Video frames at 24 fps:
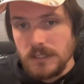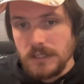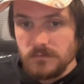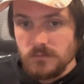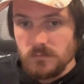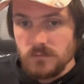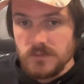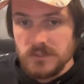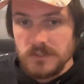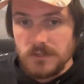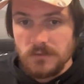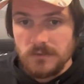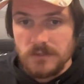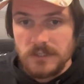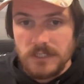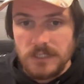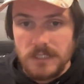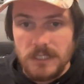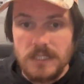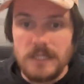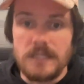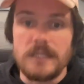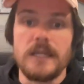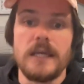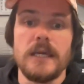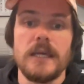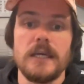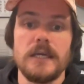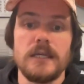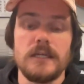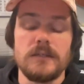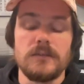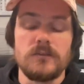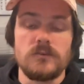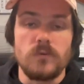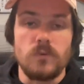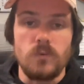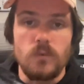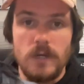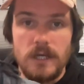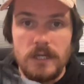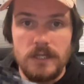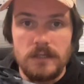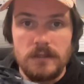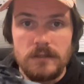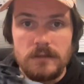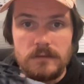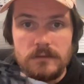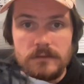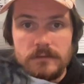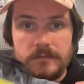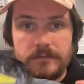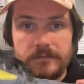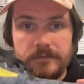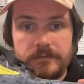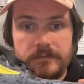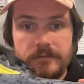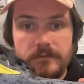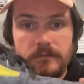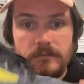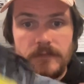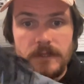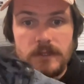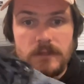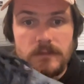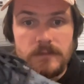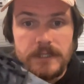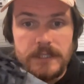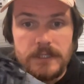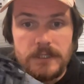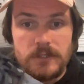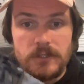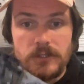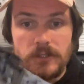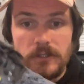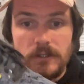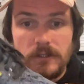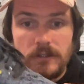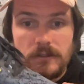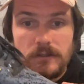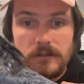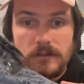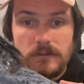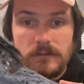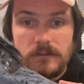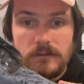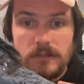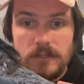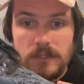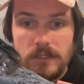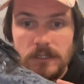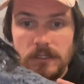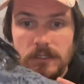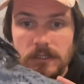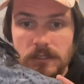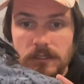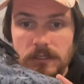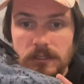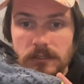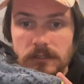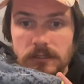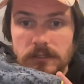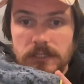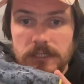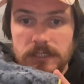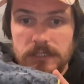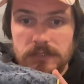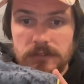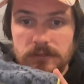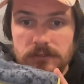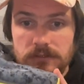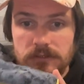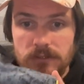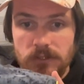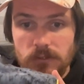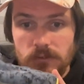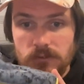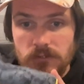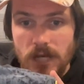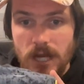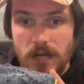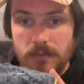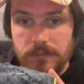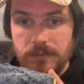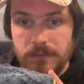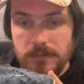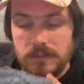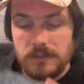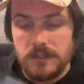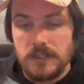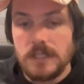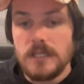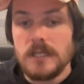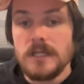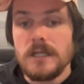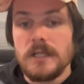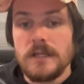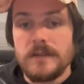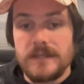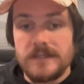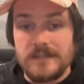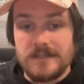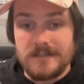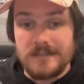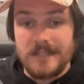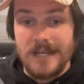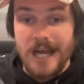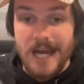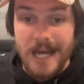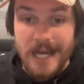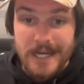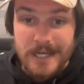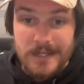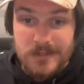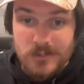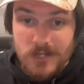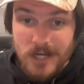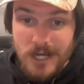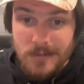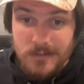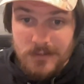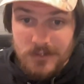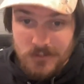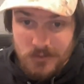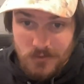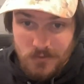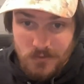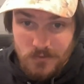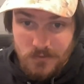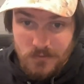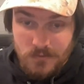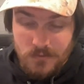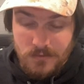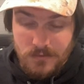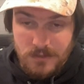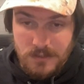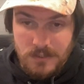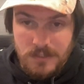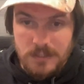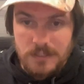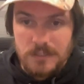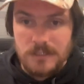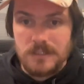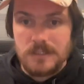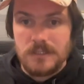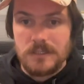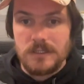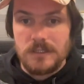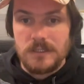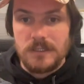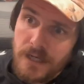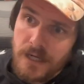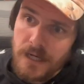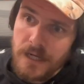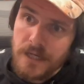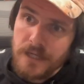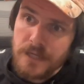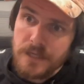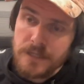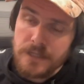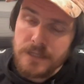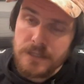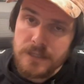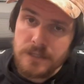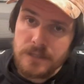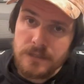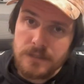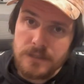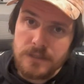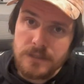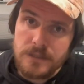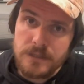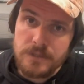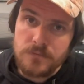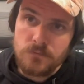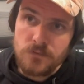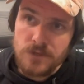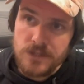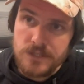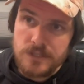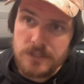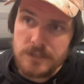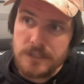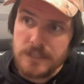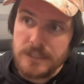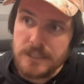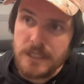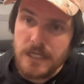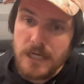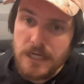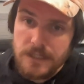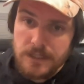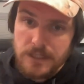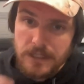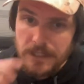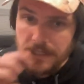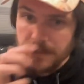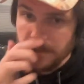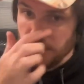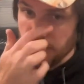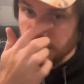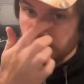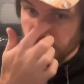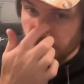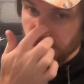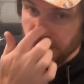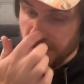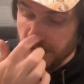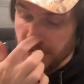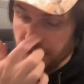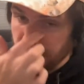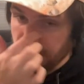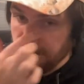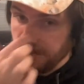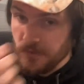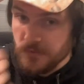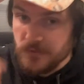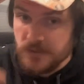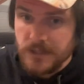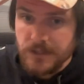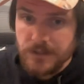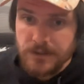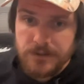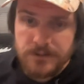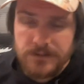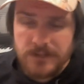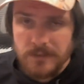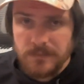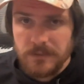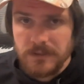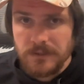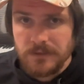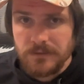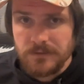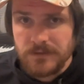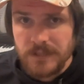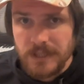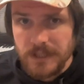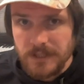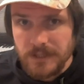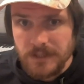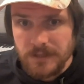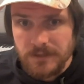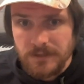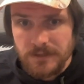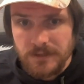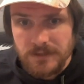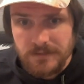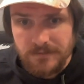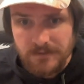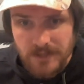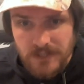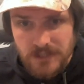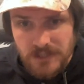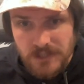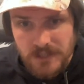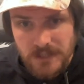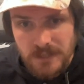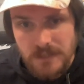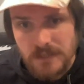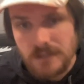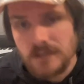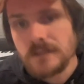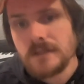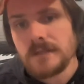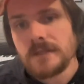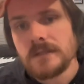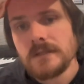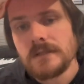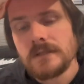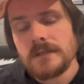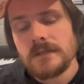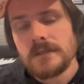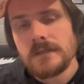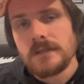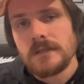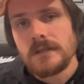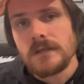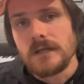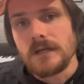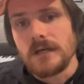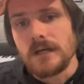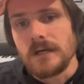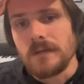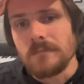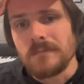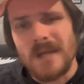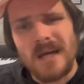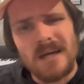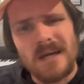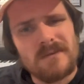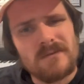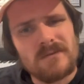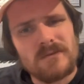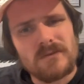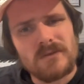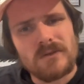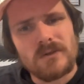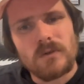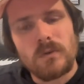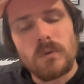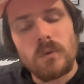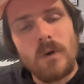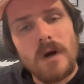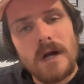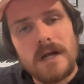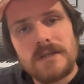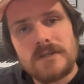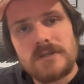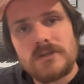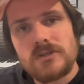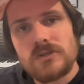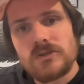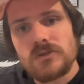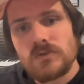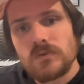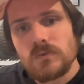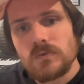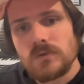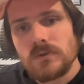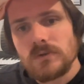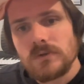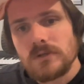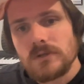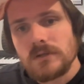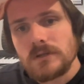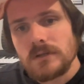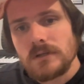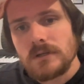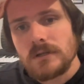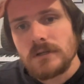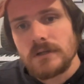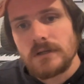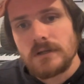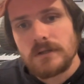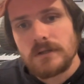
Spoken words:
resulting in a 12 millimeter heel to toe drop. This is a high drop shoe. I recently got diagnosed with posterior tibial tendon dysfunction. Not quite sure